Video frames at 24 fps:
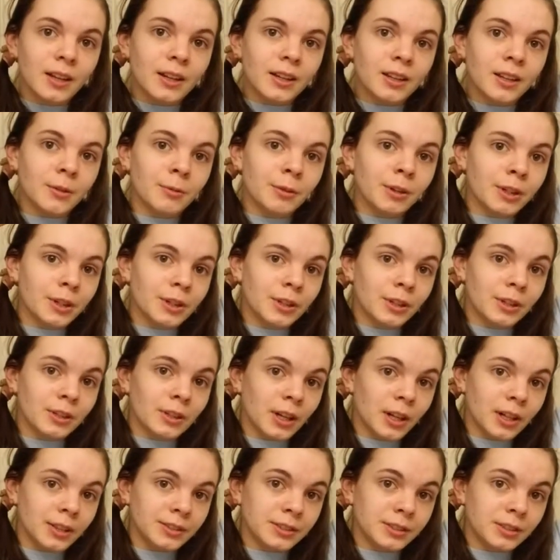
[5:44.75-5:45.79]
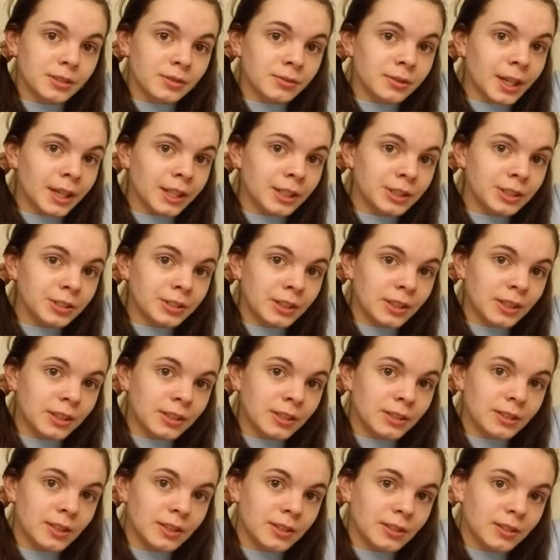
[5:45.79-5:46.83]
Then we're going to cross the right strand
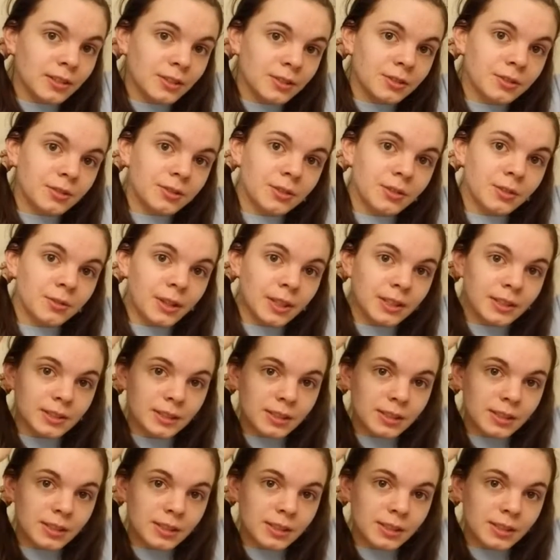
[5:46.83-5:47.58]
because that's closest to the rest